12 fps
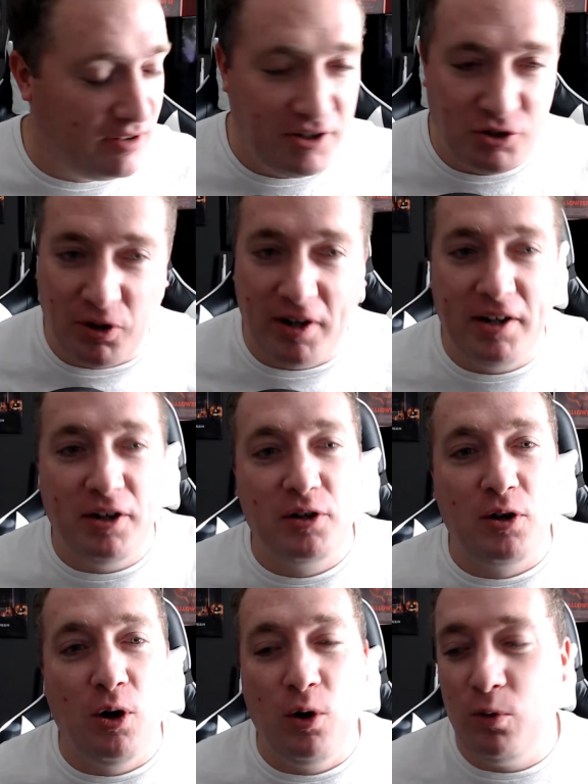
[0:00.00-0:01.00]
Drinking a
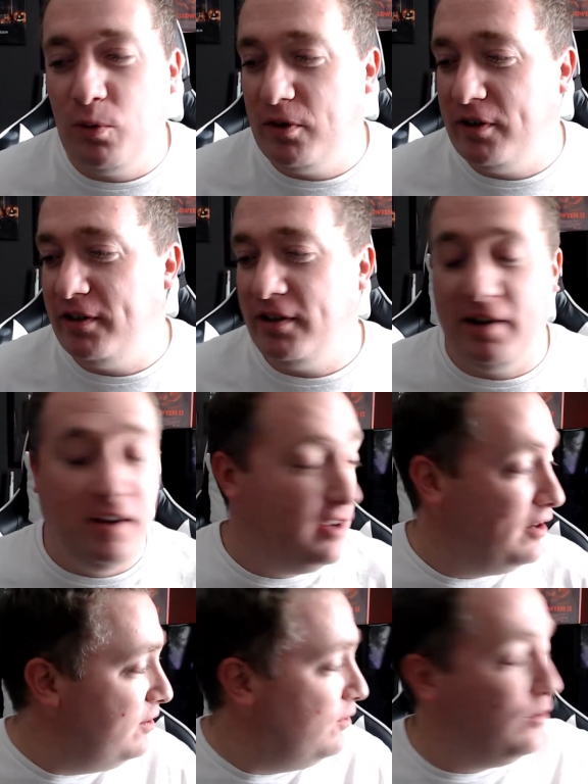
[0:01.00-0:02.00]
cold one,
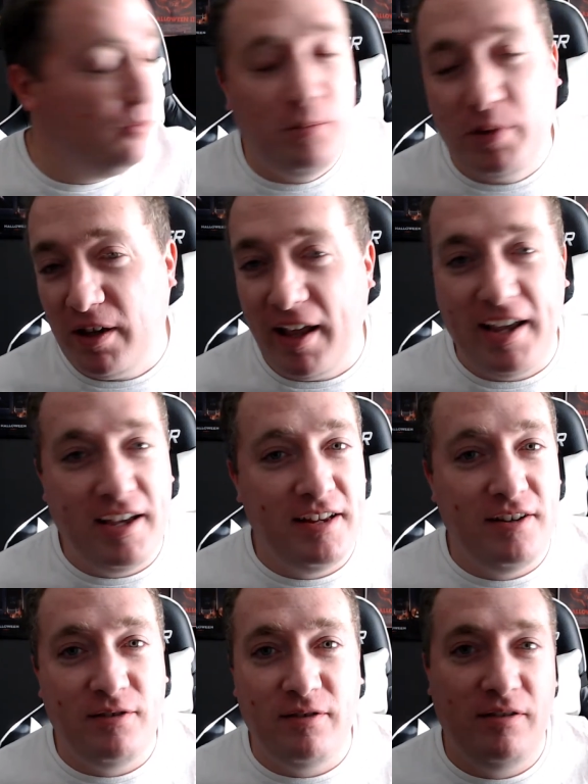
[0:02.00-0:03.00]

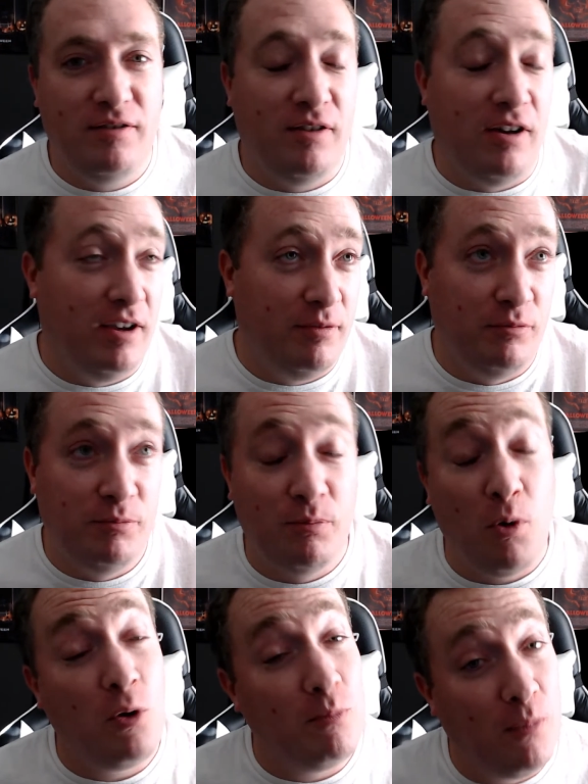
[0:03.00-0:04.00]
playing
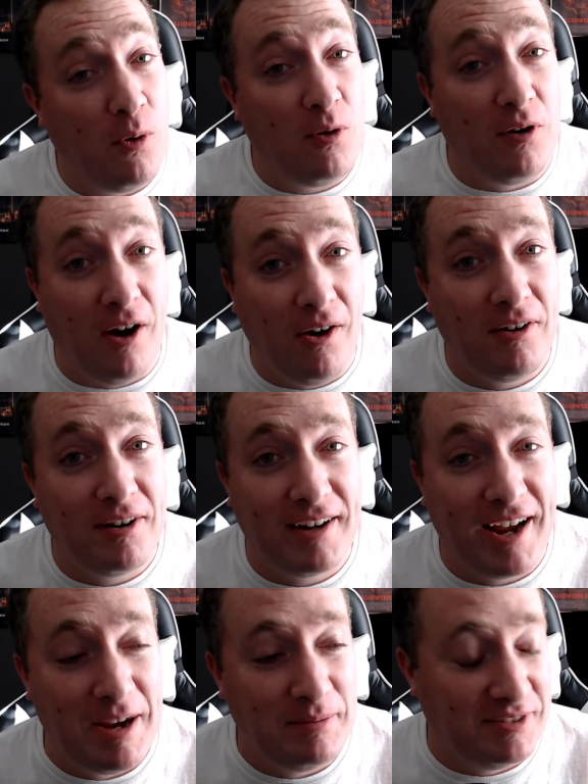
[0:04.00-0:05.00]
more horror
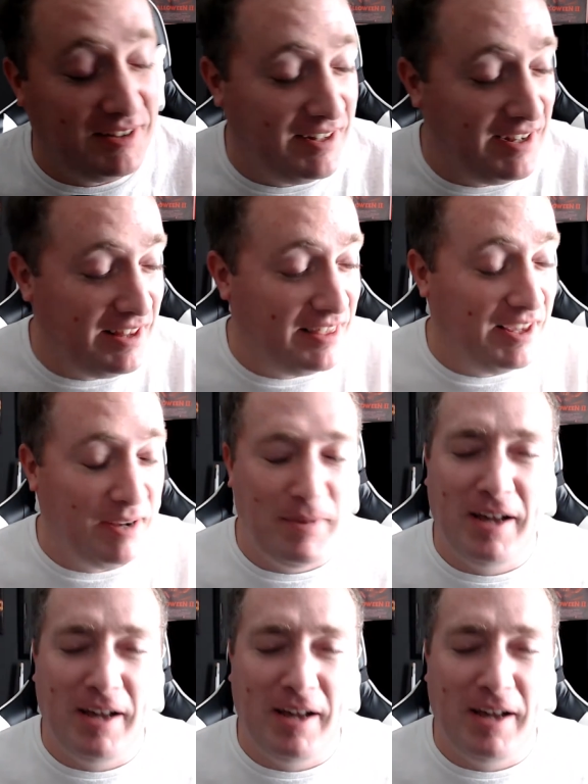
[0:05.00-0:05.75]
games than anything.